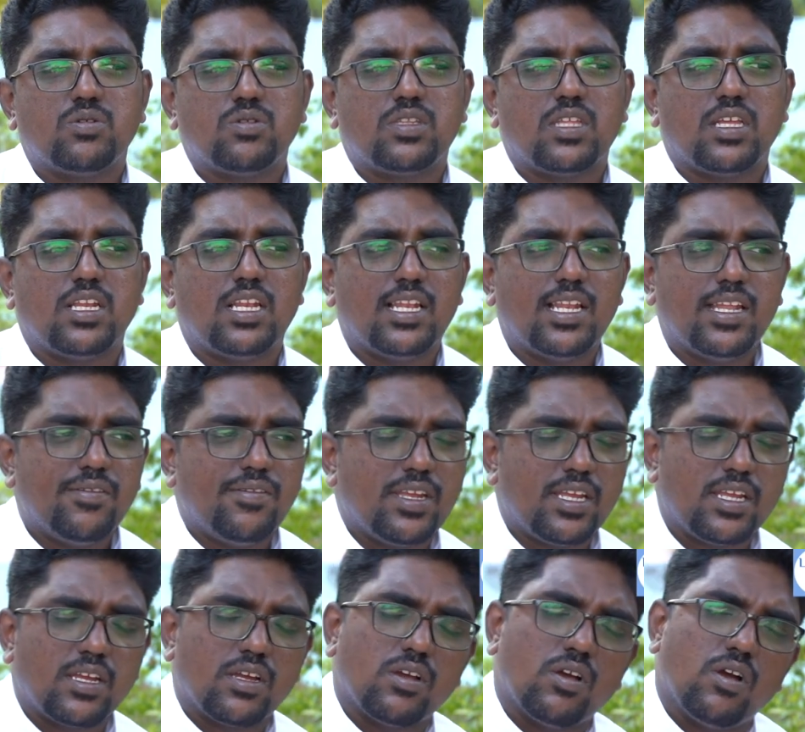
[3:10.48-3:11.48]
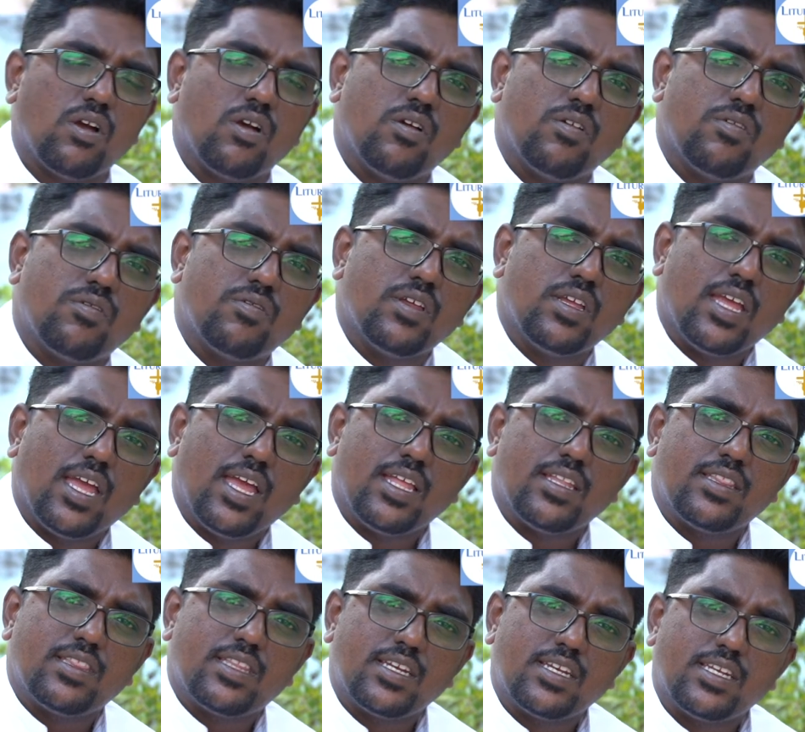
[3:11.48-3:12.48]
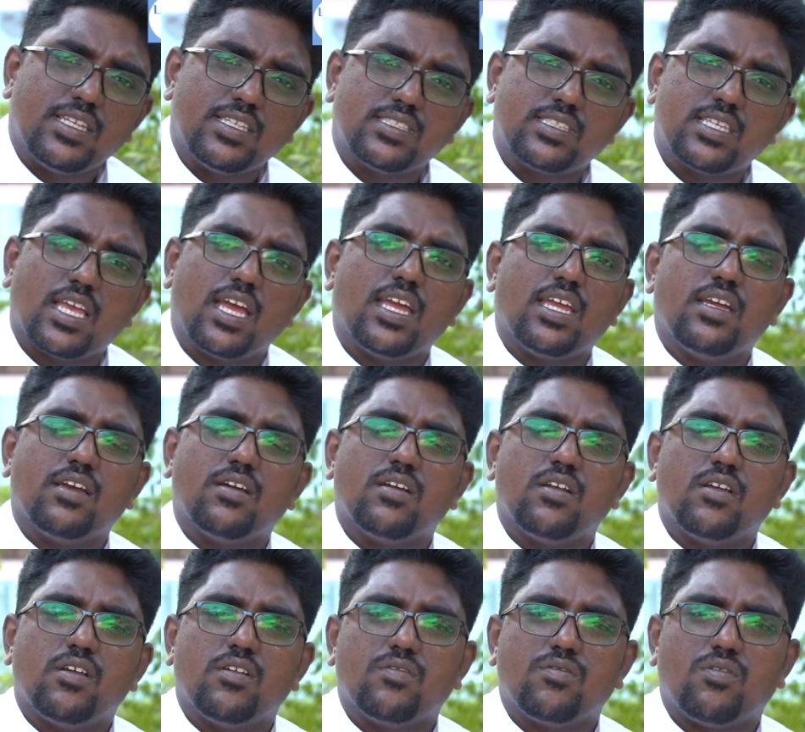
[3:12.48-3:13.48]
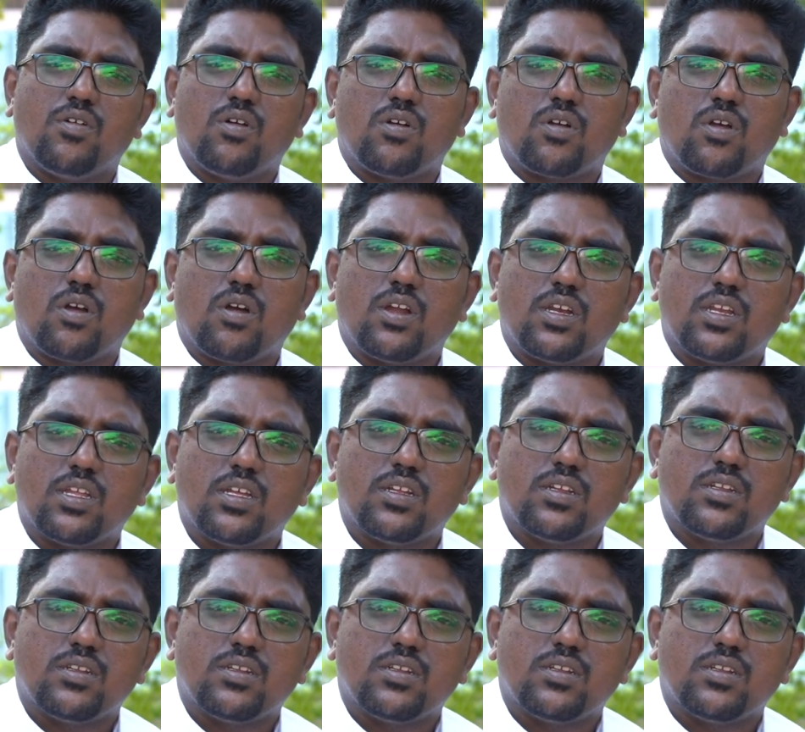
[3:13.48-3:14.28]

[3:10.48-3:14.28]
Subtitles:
living of and the desire for God.